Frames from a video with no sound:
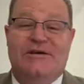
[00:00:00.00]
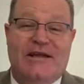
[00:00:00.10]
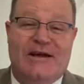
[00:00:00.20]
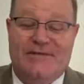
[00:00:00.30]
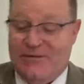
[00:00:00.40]

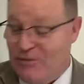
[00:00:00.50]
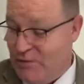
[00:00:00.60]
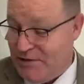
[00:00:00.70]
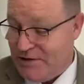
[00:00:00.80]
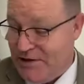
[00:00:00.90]
no doubt that
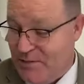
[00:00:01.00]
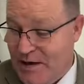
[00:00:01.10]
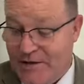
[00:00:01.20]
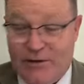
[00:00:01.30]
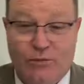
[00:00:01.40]
when we think
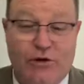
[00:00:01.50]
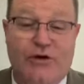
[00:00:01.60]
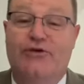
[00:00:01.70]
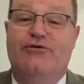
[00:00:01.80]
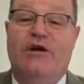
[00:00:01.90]
about the
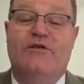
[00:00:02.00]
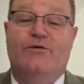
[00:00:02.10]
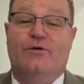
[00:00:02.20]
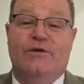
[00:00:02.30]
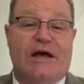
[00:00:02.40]
word
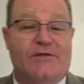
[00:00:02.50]
dreadful,